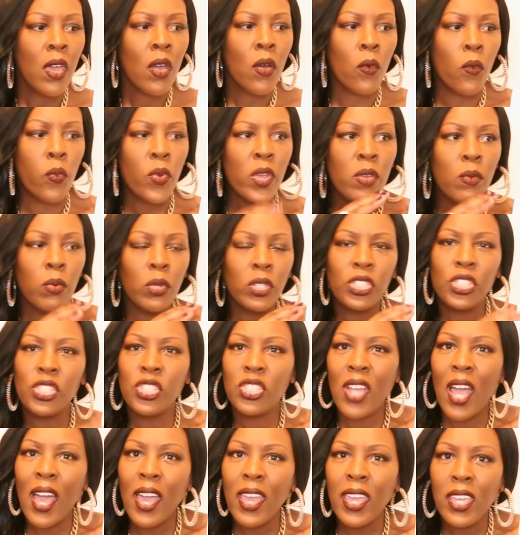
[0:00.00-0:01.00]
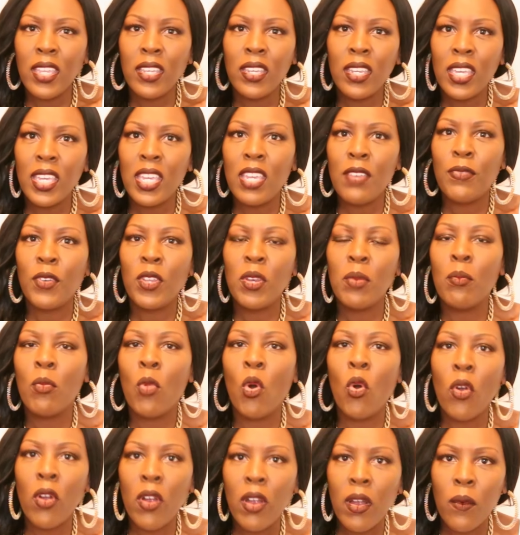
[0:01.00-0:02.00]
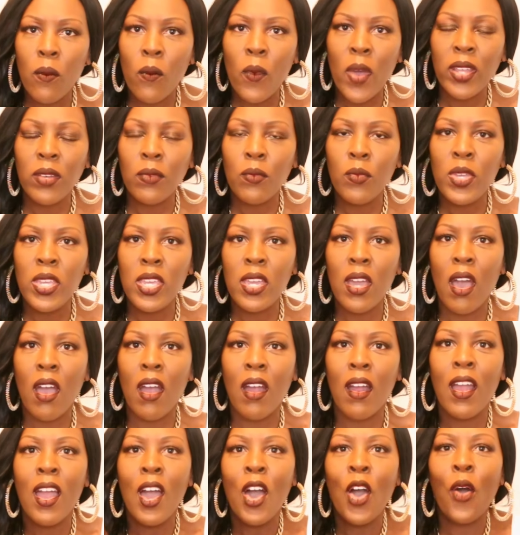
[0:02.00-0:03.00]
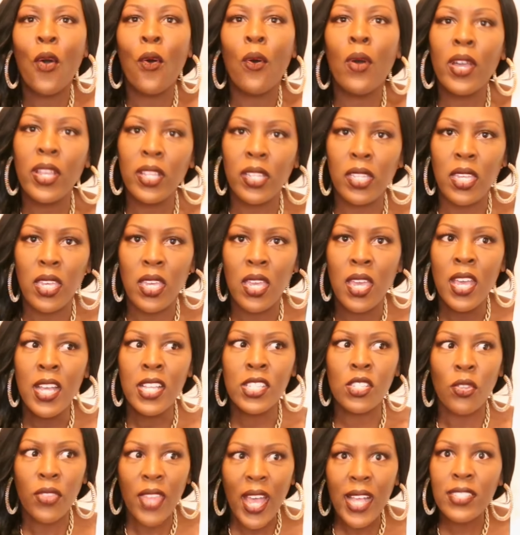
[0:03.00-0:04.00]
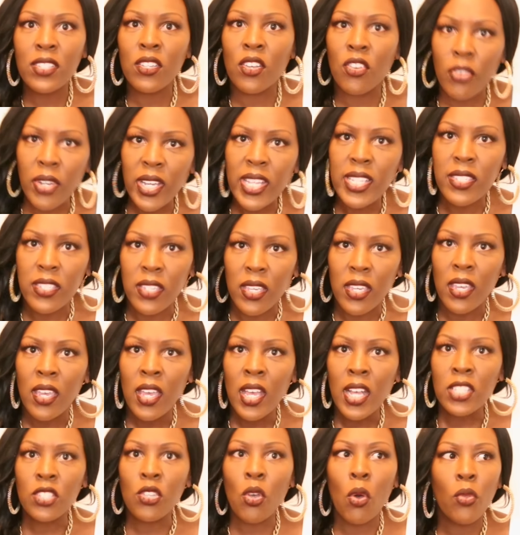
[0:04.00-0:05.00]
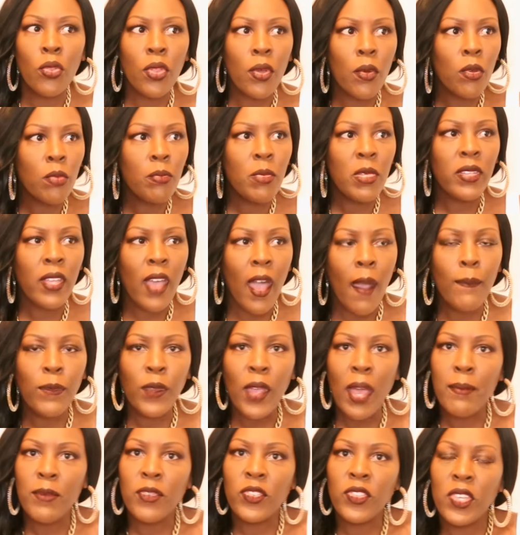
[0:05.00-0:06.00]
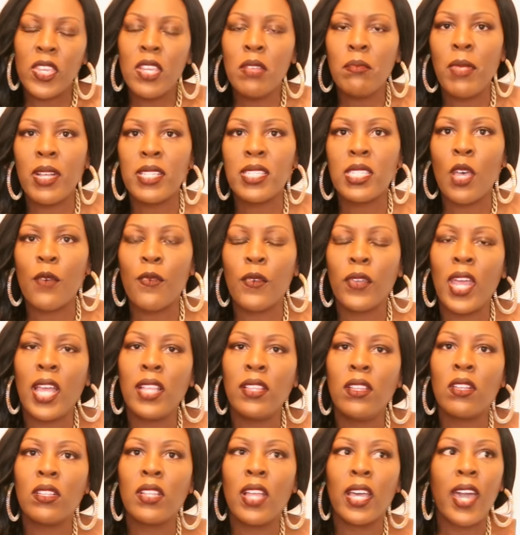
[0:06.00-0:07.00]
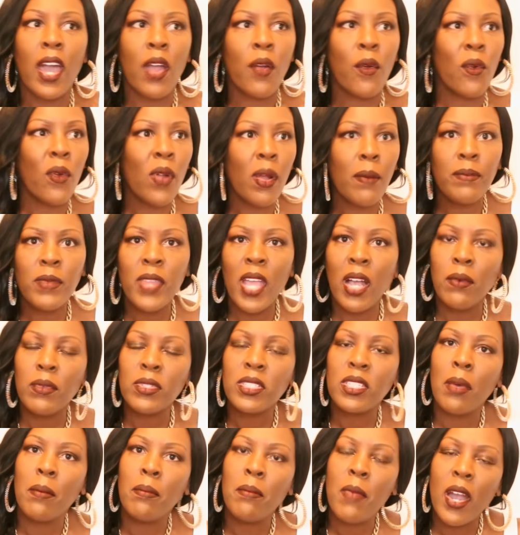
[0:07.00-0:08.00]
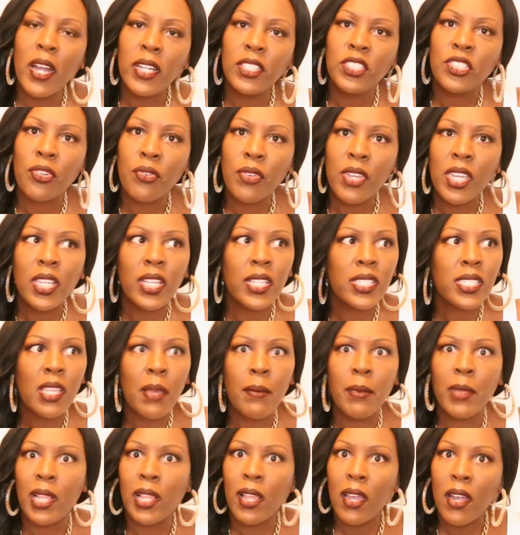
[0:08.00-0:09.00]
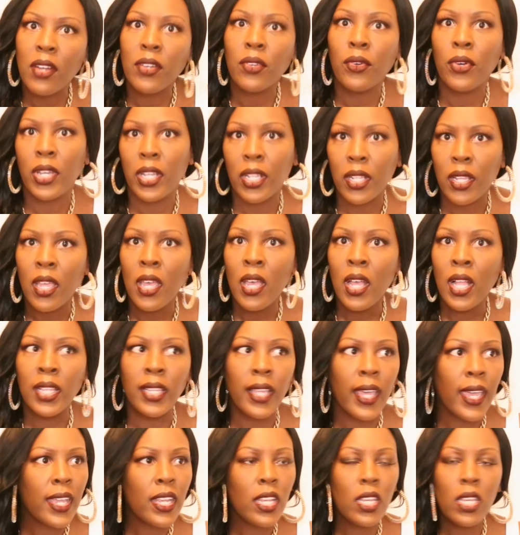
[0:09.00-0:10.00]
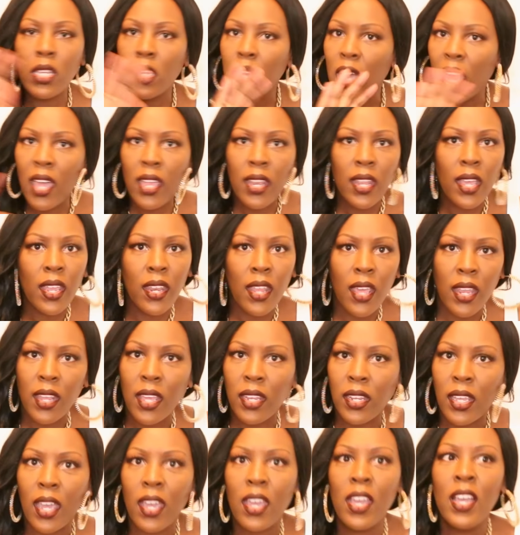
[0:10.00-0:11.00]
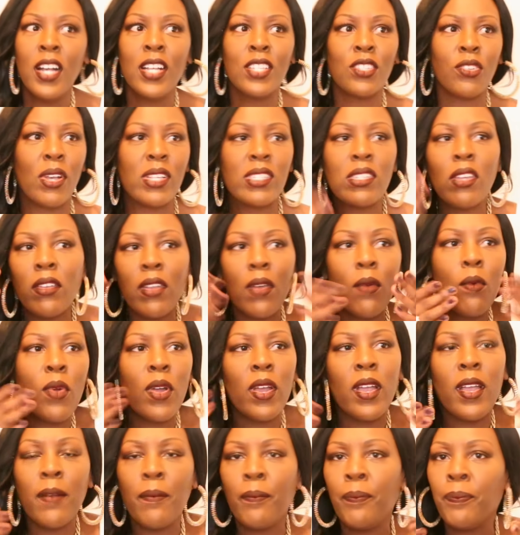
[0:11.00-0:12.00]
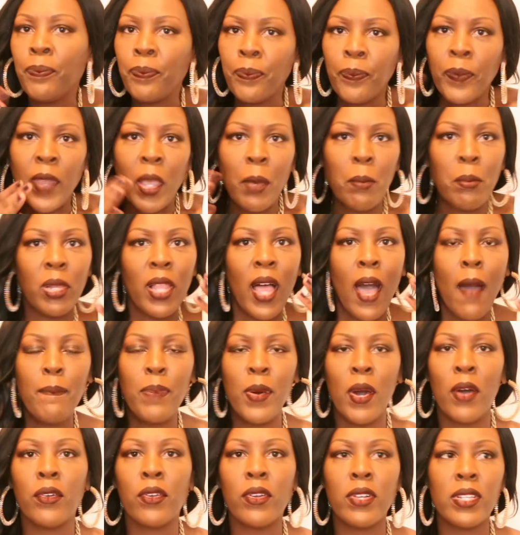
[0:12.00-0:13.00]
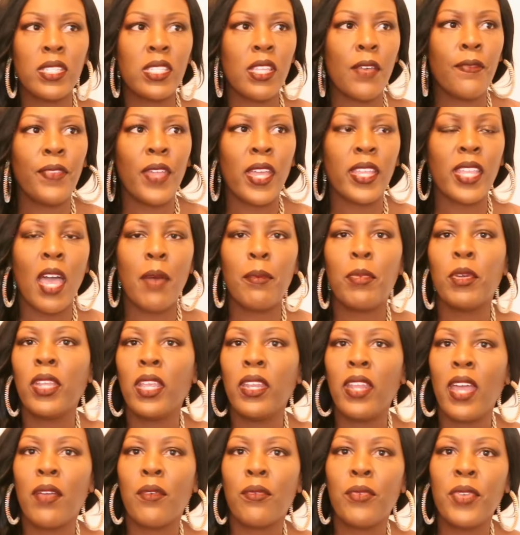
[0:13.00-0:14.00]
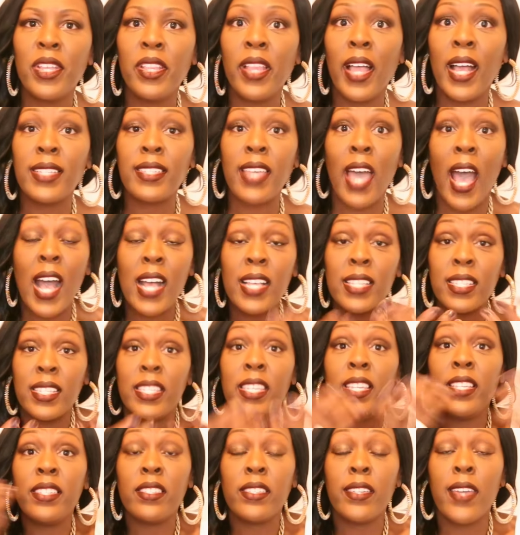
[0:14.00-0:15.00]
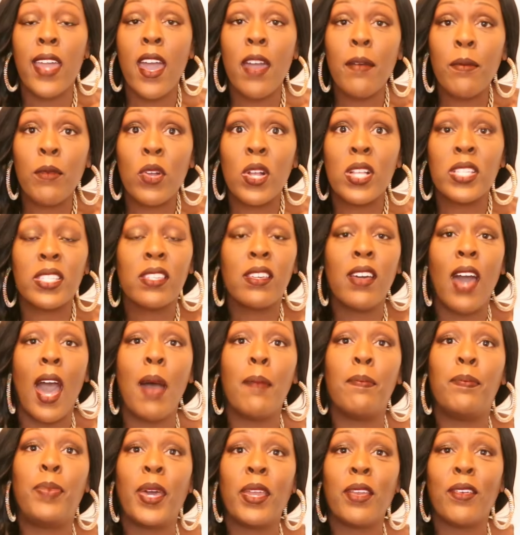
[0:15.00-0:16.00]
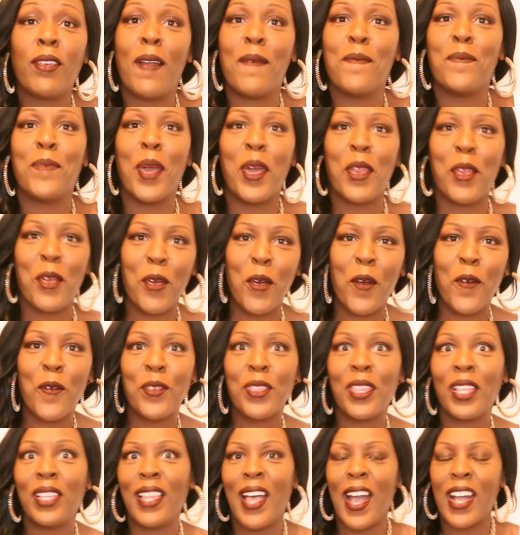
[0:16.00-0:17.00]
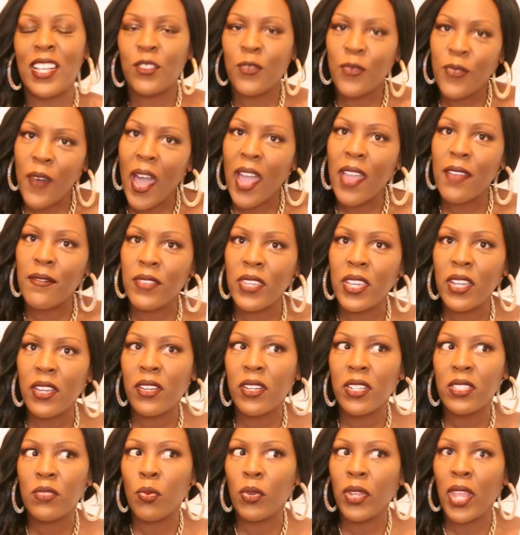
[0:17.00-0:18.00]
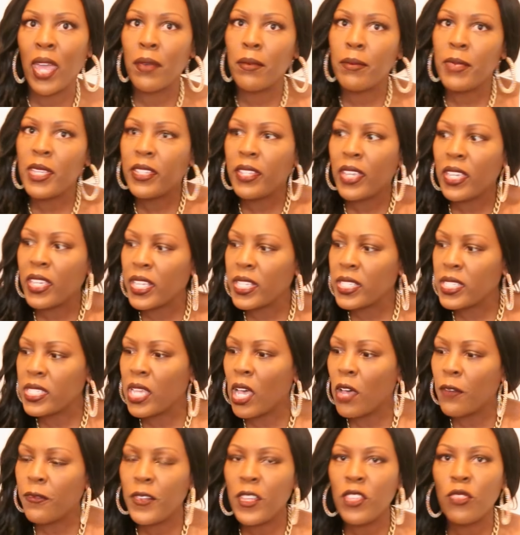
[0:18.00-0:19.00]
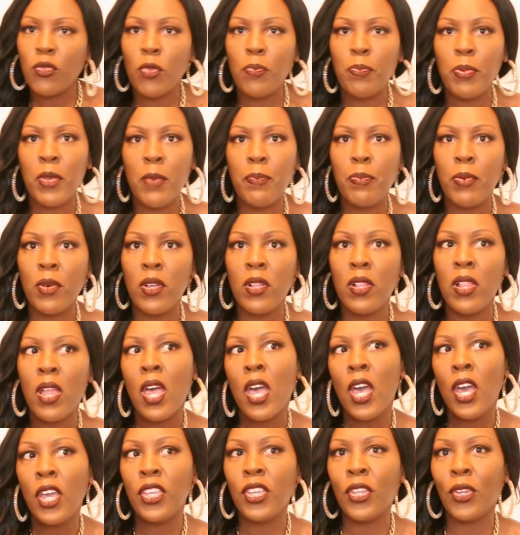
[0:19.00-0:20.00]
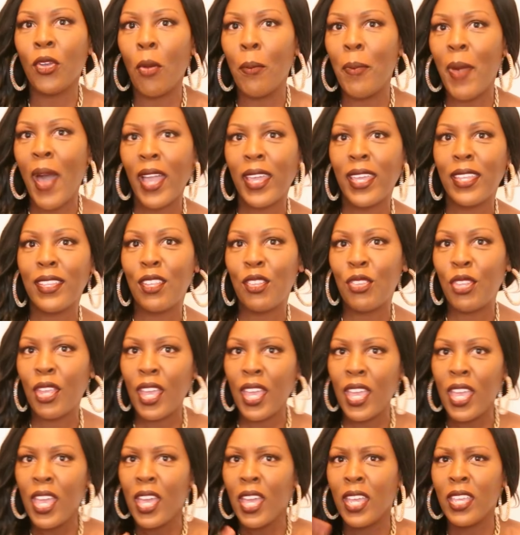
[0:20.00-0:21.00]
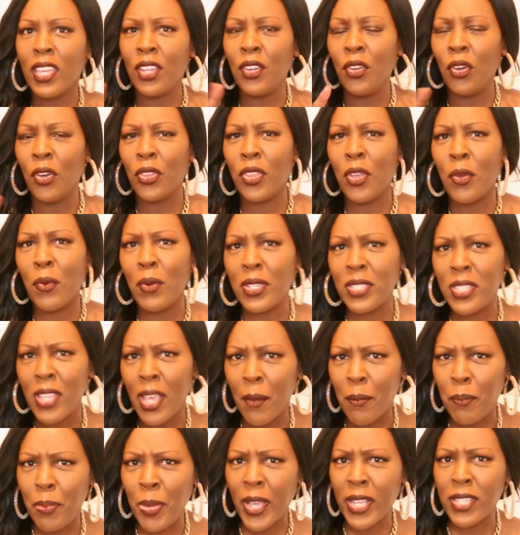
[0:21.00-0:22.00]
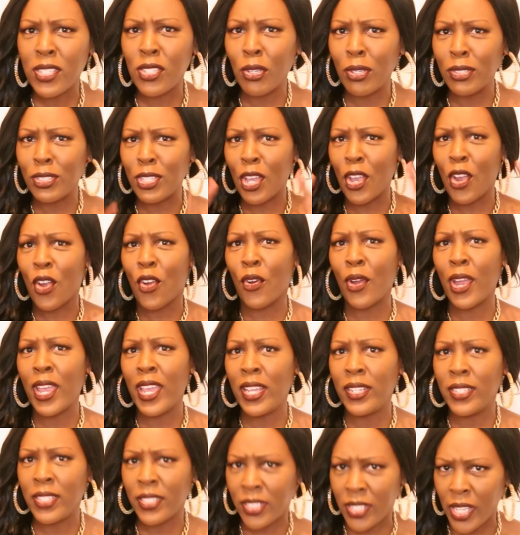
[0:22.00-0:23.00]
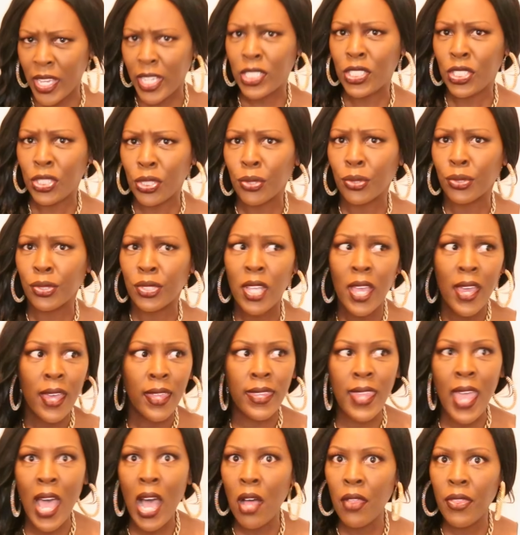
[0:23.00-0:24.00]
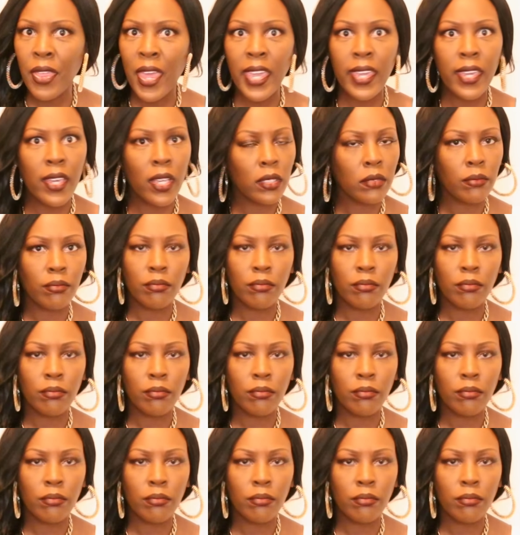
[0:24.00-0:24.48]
We will shine even more when we are oily. So that's greasy. So there would be times I'm seeing myself and I look like I rubbed down with some margarine and some lard oil. Like, nah, nah, nah, nah, nah. So I started wearing black powder and stuff like that, but then I realized as these cameras got better and better over the last five years, when I would be taking selfies with people, you know, back in the day, you know, there was pixels and grains issues. Now they